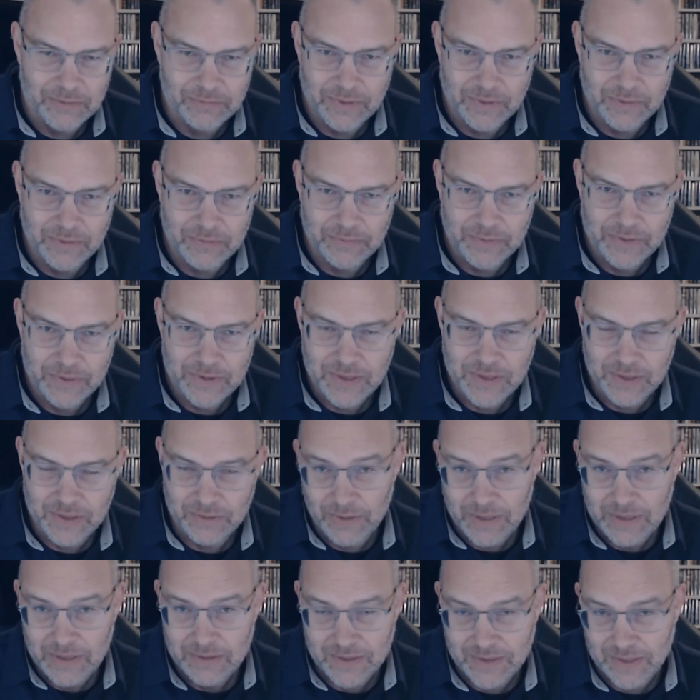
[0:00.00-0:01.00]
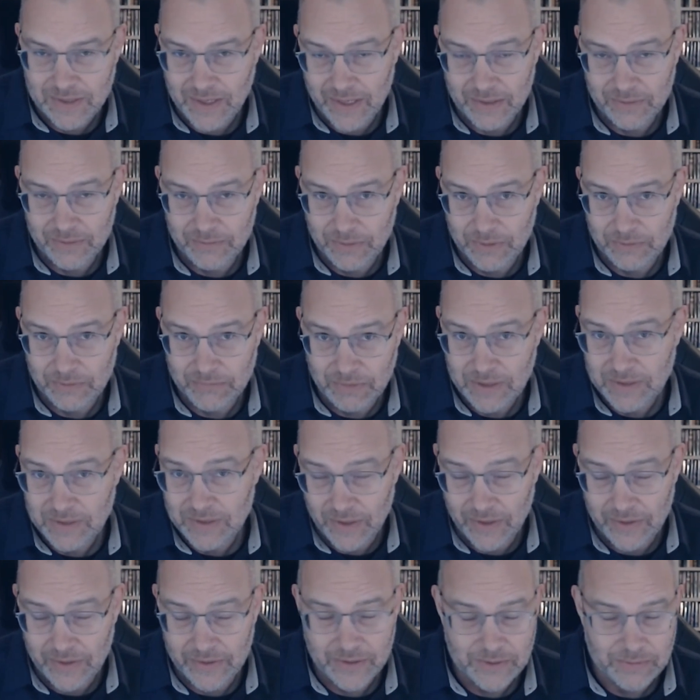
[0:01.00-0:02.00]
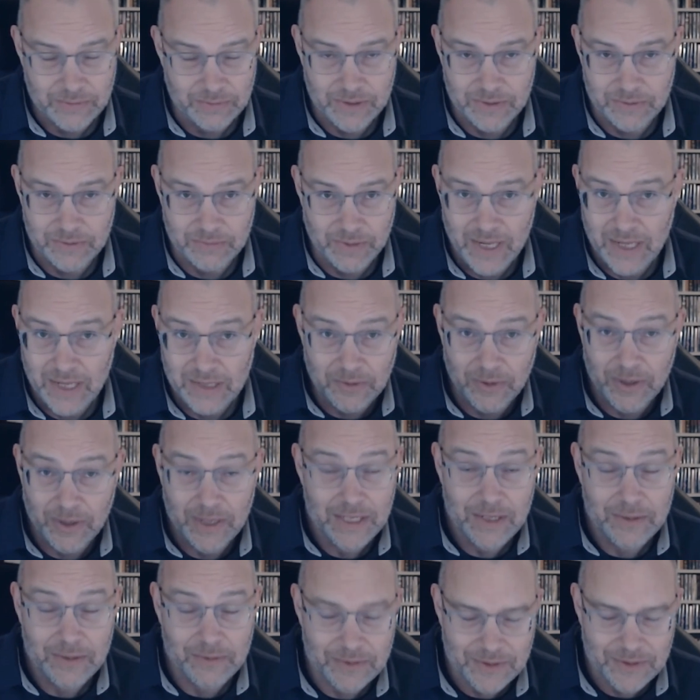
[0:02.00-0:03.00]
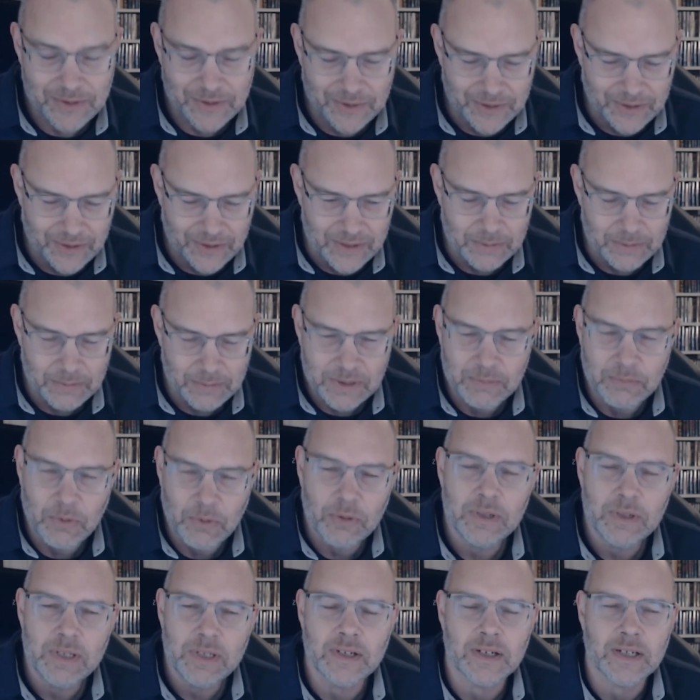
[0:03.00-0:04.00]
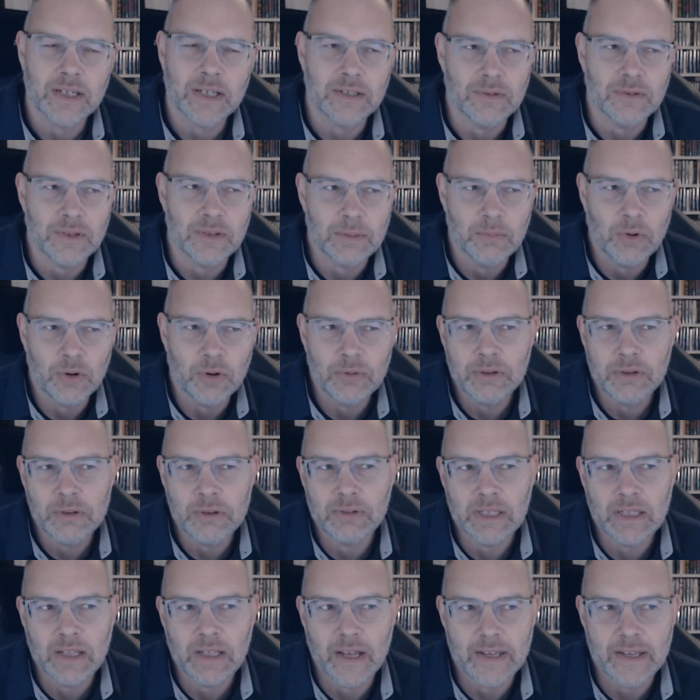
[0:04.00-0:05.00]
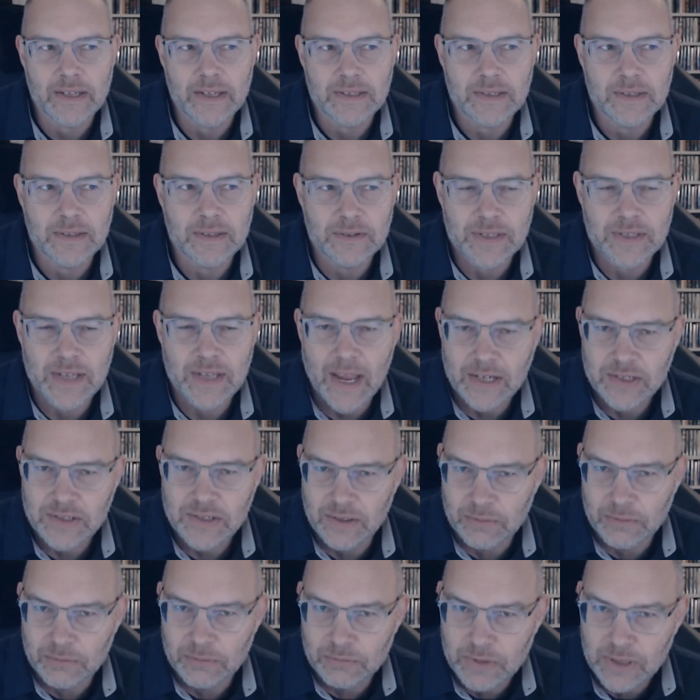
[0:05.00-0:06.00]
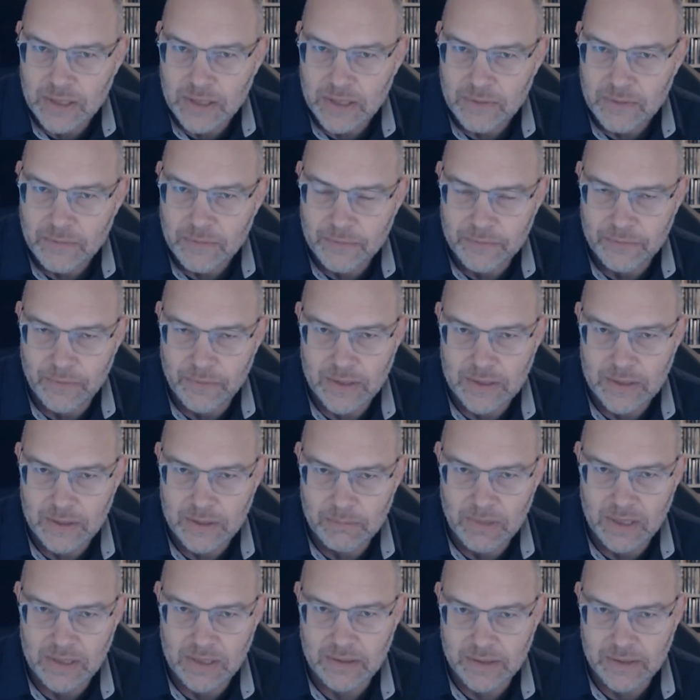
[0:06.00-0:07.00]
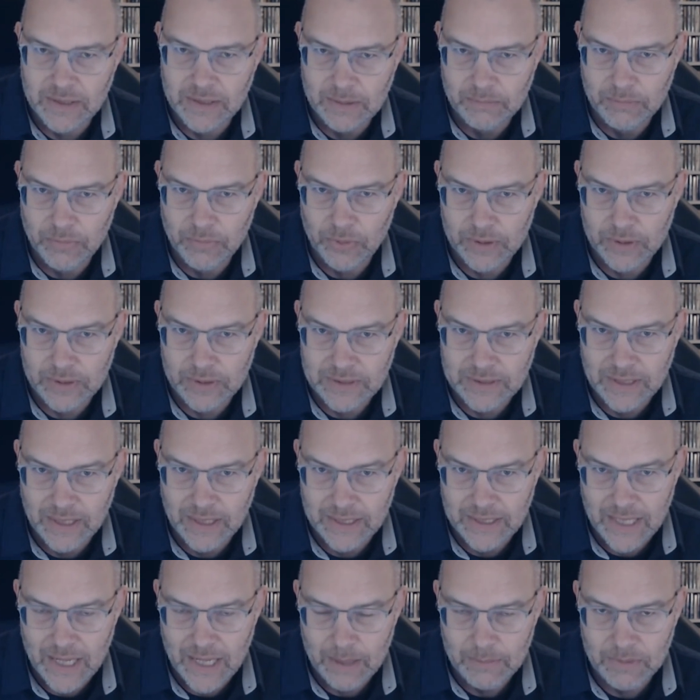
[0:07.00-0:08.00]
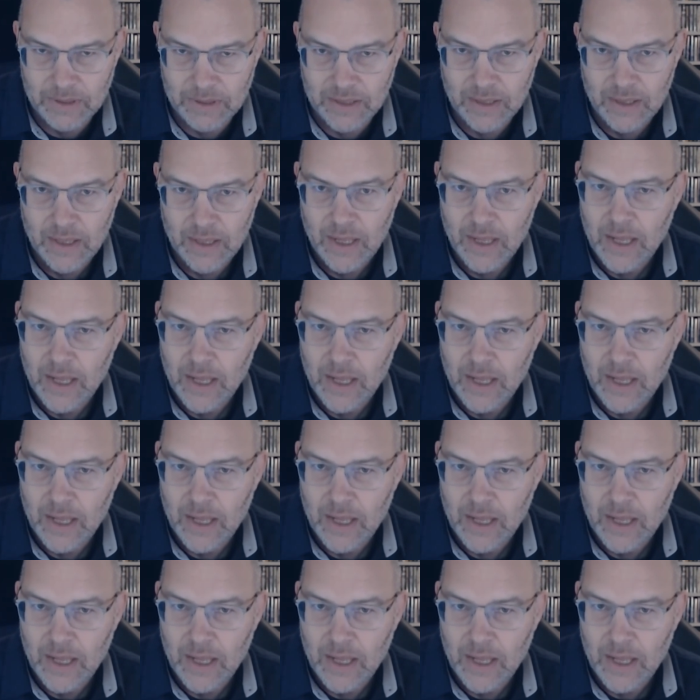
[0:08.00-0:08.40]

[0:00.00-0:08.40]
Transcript: the first thing we decided when we saw this was we had no idea what was going on here, but the more we dug into it, the more we realized there's actually a really fundamentally important dynamic